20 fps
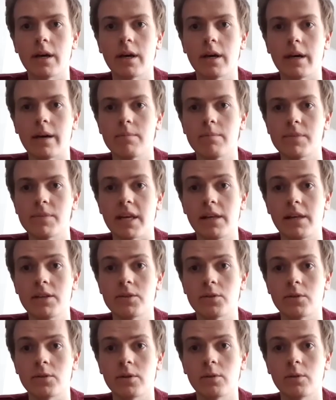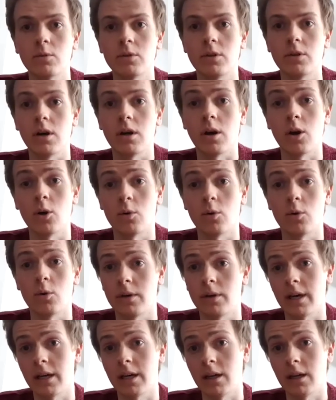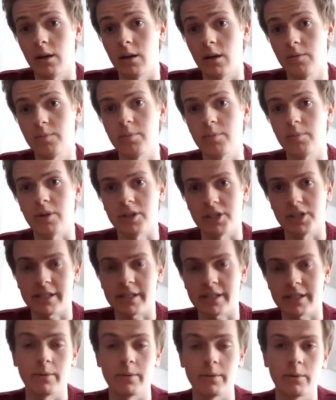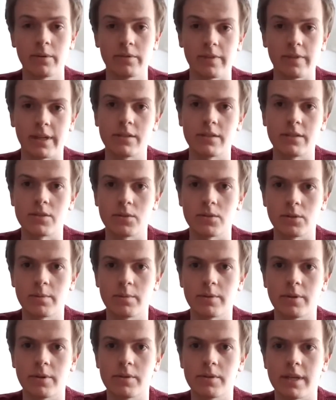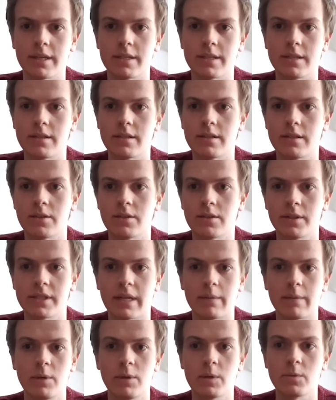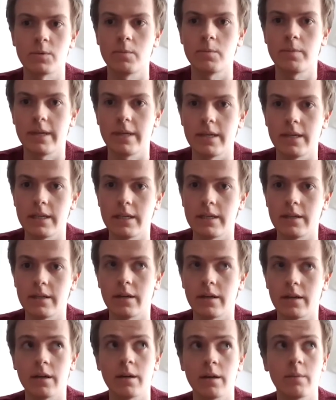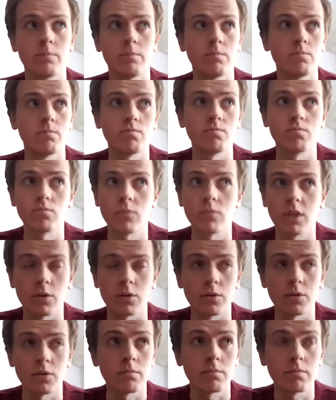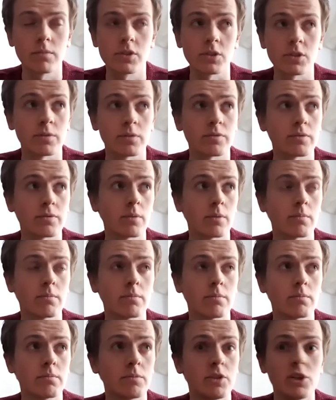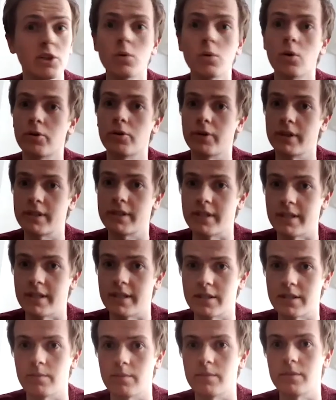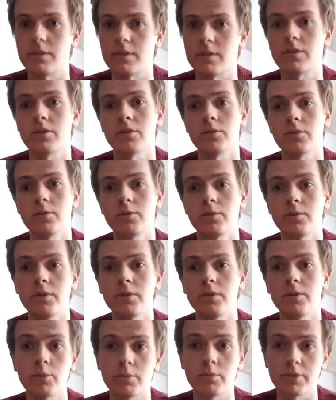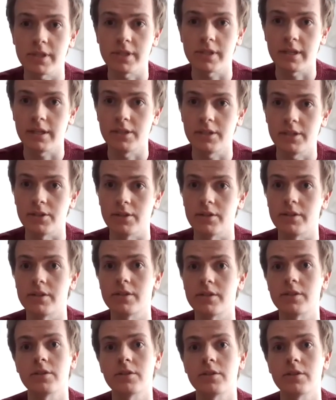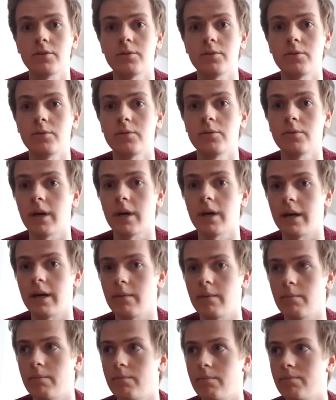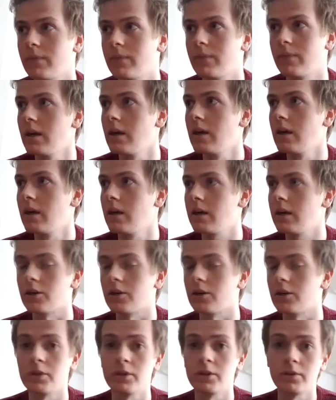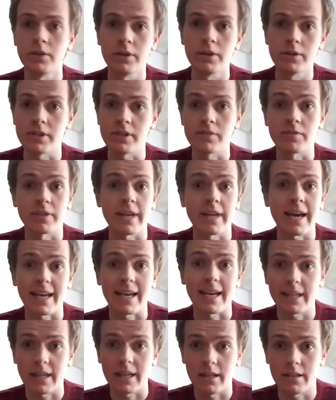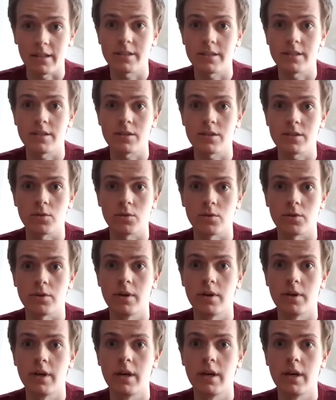SalesOrg would own a lot of projects that would affect store processes. So examples would be stuff from new ordering systems to new procedures to new uses for the handhelds in store,